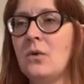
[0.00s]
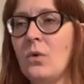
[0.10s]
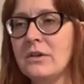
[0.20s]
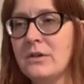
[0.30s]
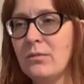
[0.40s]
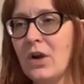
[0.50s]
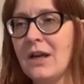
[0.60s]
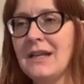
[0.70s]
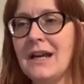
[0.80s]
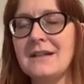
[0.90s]
or to
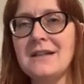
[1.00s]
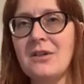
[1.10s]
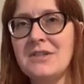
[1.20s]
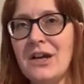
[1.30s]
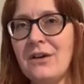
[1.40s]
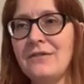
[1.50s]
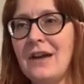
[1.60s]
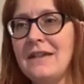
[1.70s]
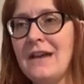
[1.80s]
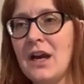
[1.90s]
broadcast how
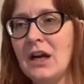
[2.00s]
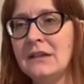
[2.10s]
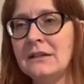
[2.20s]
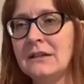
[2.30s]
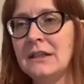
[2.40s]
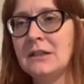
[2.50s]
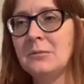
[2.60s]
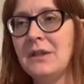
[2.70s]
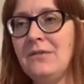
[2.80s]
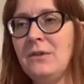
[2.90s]
terrified they are.
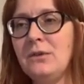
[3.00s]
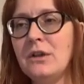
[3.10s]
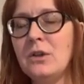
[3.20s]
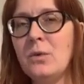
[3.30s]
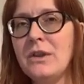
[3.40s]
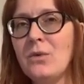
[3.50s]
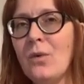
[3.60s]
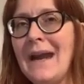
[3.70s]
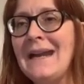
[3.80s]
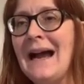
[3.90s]
But if you look with the
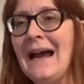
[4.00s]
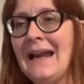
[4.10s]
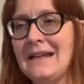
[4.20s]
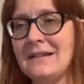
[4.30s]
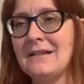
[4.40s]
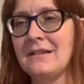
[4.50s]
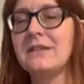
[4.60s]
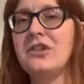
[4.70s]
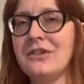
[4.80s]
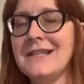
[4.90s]
right eyes,
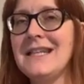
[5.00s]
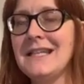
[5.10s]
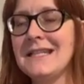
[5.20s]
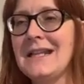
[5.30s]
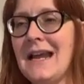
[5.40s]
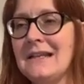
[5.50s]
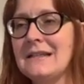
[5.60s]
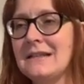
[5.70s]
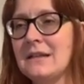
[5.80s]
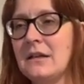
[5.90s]
you'll see the
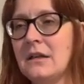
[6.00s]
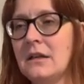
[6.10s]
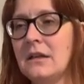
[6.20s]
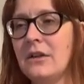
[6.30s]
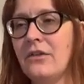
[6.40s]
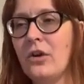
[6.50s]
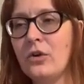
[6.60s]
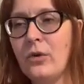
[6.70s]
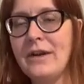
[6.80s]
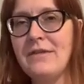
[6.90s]
signs. There are
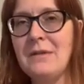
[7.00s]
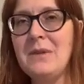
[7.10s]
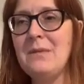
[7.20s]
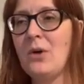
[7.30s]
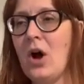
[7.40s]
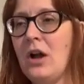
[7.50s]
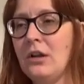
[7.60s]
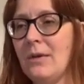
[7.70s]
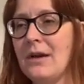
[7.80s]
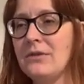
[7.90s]
grieving people all
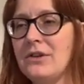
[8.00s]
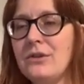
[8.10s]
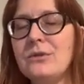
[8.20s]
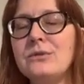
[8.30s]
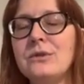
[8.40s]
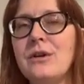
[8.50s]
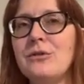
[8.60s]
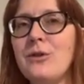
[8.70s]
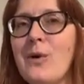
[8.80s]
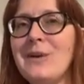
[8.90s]
around you.
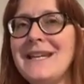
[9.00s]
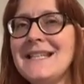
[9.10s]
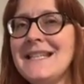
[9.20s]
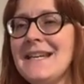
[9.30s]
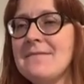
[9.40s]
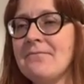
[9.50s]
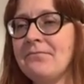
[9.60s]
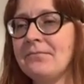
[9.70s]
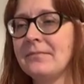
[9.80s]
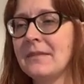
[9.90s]
Go easy.
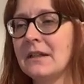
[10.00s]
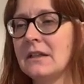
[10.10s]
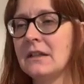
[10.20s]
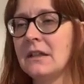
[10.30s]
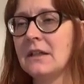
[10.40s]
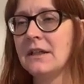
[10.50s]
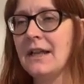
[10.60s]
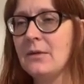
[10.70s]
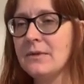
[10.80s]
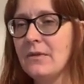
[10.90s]

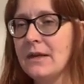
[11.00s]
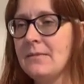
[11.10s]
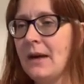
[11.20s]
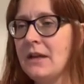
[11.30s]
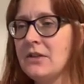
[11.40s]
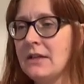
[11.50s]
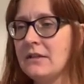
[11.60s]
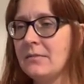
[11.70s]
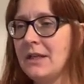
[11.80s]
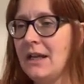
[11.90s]
That was written by a
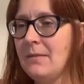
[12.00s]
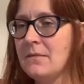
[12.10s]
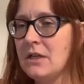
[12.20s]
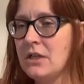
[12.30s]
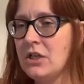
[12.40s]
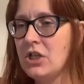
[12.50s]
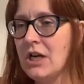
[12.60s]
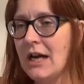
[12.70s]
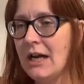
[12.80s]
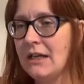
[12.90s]
gentleman named
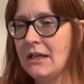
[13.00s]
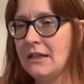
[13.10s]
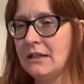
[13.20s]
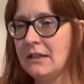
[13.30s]
John